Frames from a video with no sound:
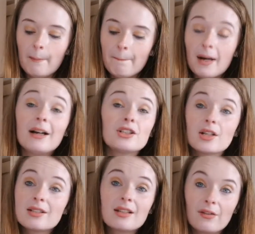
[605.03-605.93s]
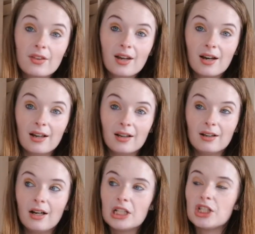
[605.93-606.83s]
But I just love the colour.
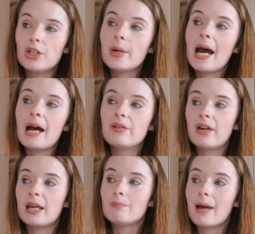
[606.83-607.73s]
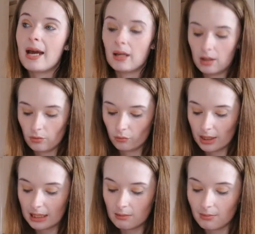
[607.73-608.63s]
I do have a MAC
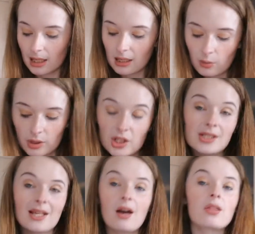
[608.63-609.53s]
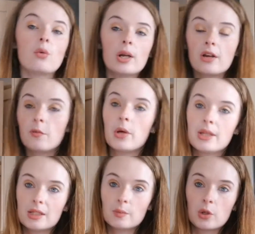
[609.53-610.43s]
Really Me, which is the other one I've put
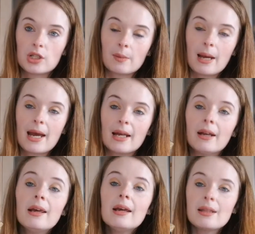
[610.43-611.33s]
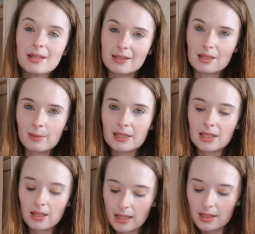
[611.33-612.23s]
in this project pan, that is similar to
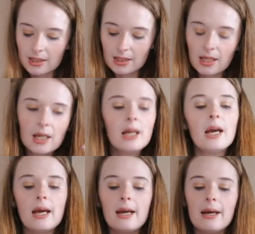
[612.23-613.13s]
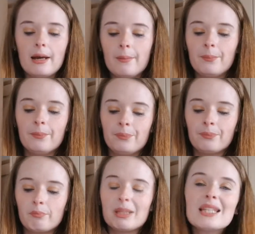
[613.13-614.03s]
this.
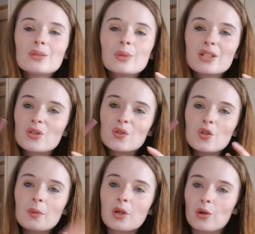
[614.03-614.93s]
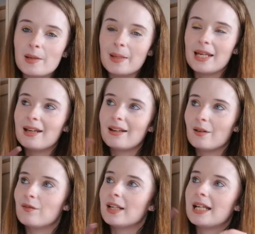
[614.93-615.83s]
But this one is just super creamy and
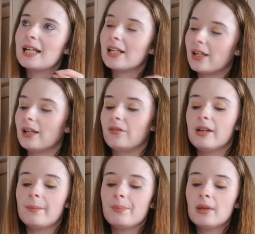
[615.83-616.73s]
lovely, and I love it.